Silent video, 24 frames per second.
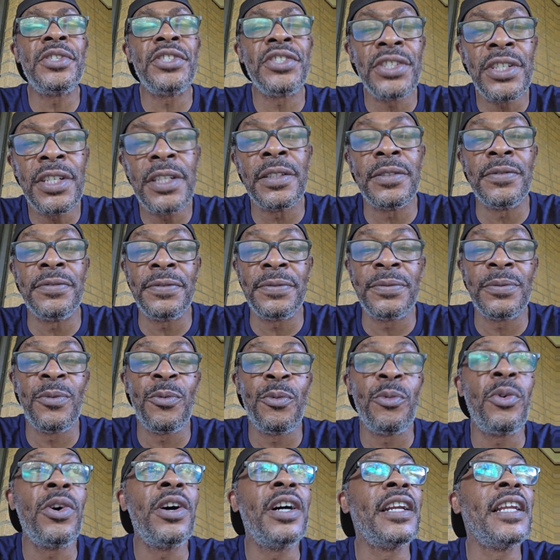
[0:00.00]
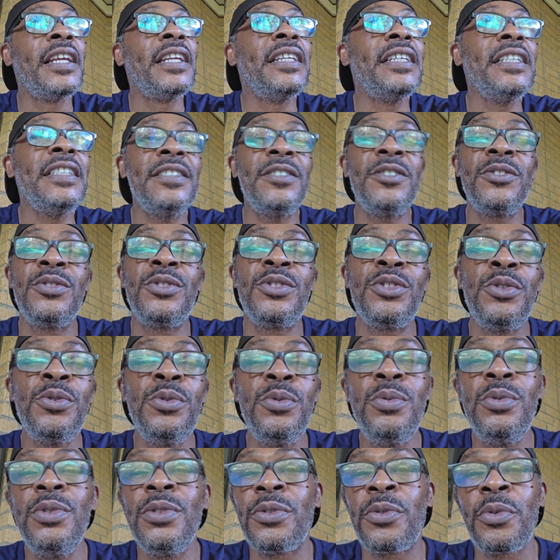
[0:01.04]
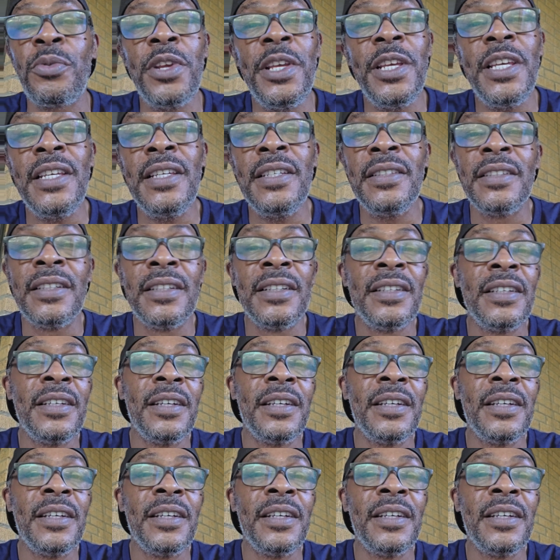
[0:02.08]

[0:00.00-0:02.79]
should have won at least 2 to 3